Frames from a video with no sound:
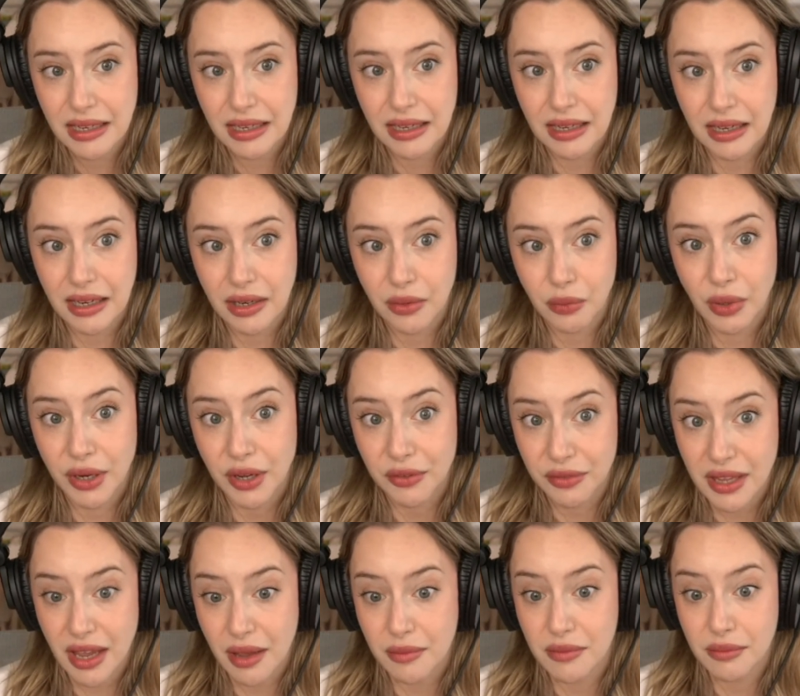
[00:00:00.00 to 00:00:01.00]
One of
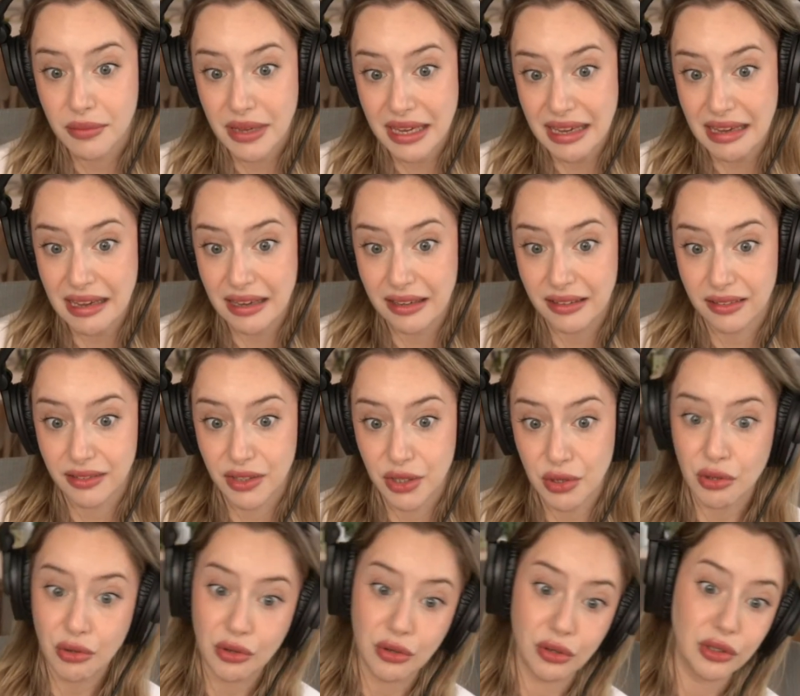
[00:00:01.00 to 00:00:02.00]
them being you
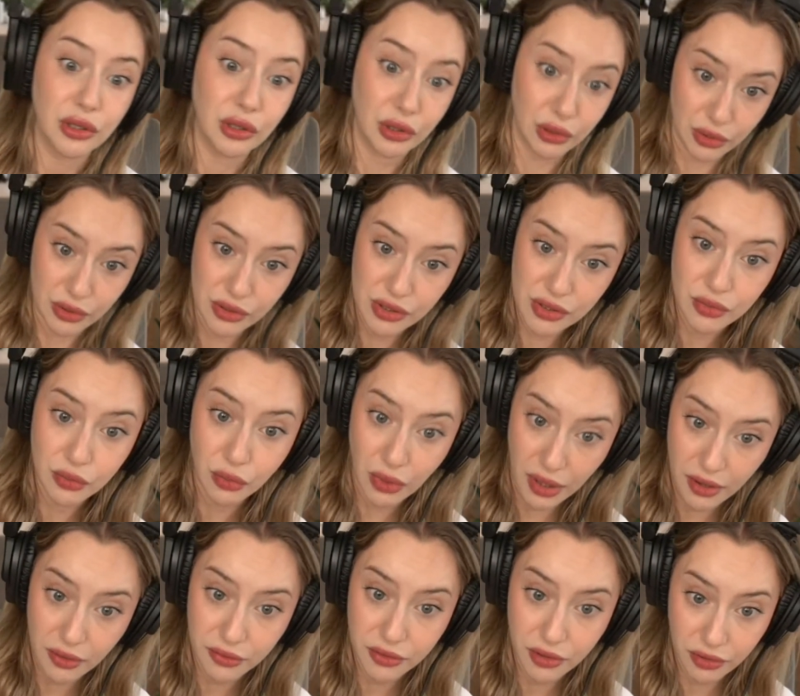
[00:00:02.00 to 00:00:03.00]
could lose
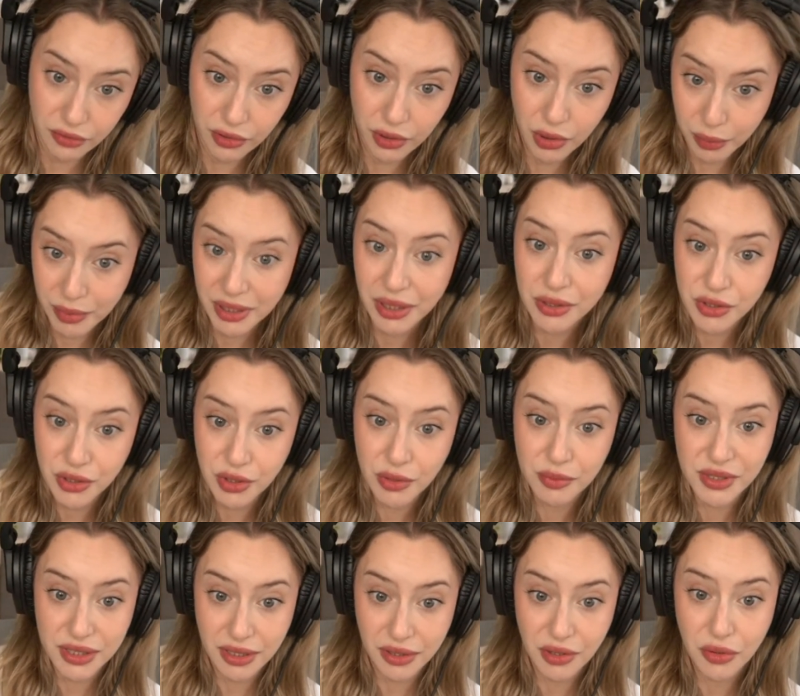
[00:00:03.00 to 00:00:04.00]
one of your fallopian
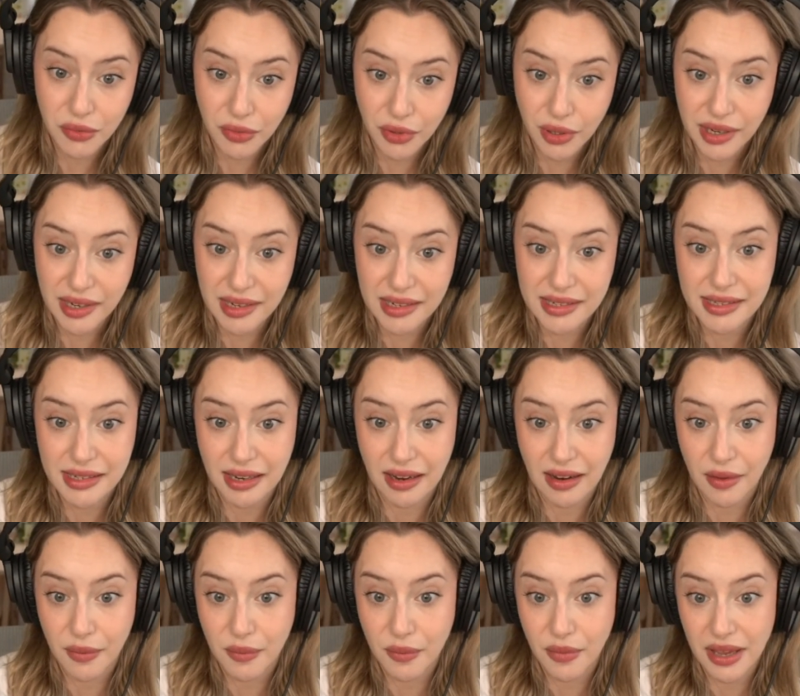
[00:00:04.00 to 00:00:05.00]
tubes and ovaries,
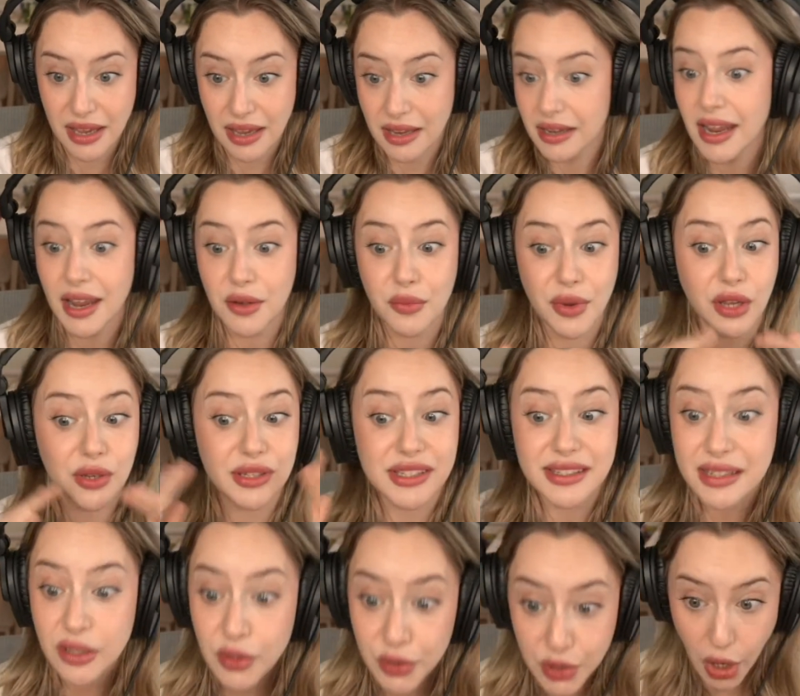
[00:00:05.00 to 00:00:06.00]
and we could
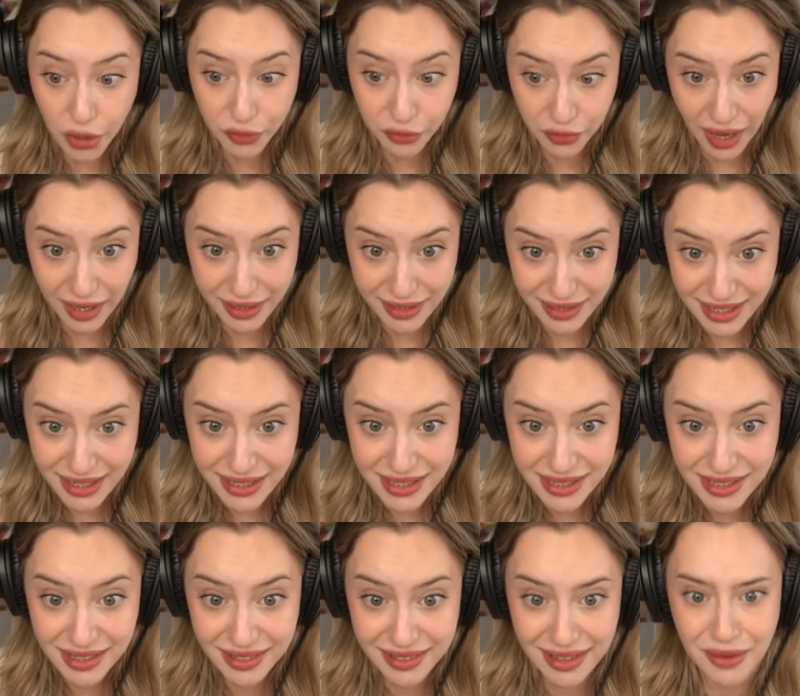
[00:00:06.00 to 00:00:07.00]
still not find
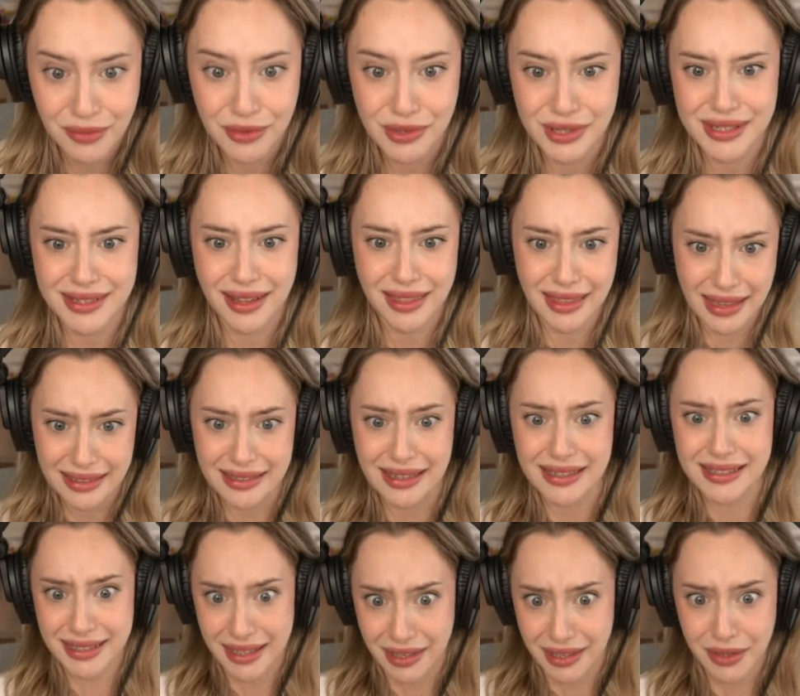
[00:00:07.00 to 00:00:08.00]
it. That was the thing that
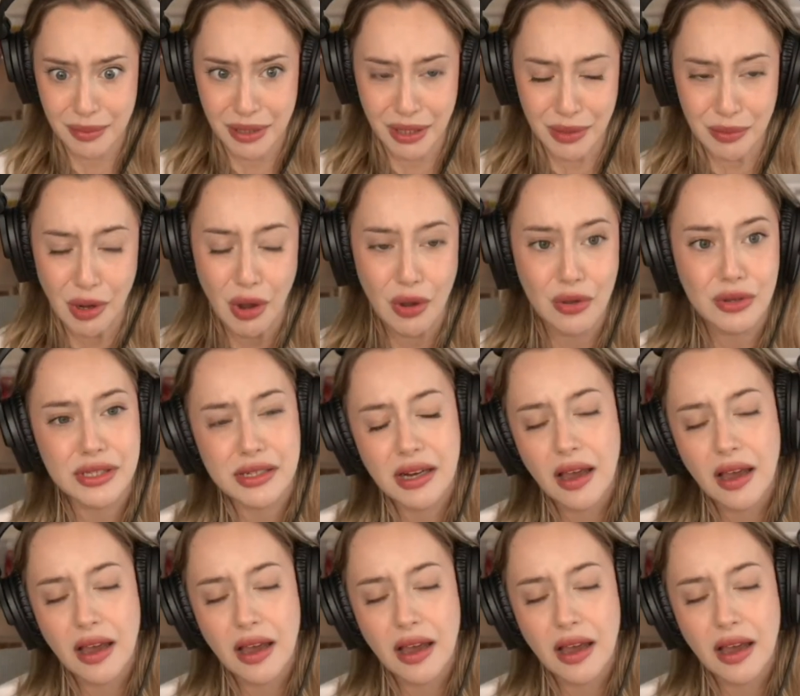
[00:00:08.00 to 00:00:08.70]
scared me the most.